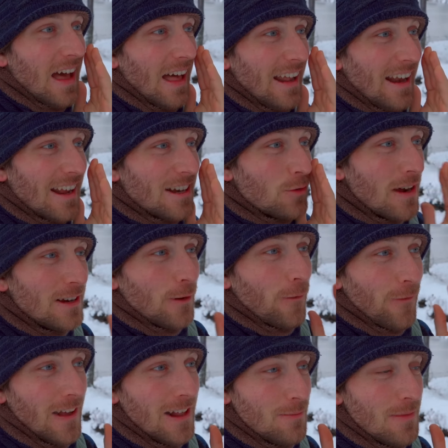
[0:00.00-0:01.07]
And I tried to
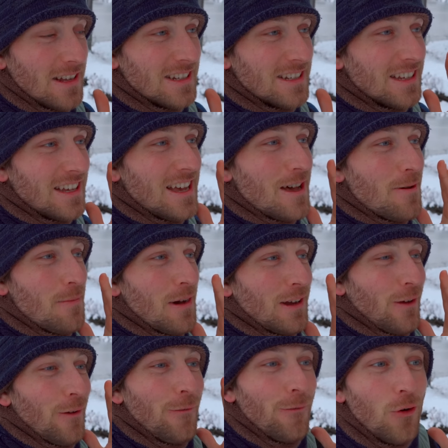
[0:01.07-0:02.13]
film it, but
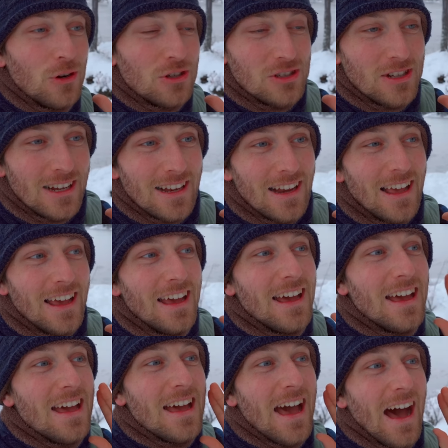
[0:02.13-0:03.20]
unfortunately,
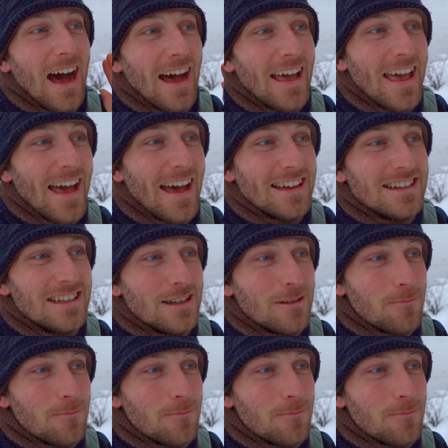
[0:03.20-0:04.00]
I had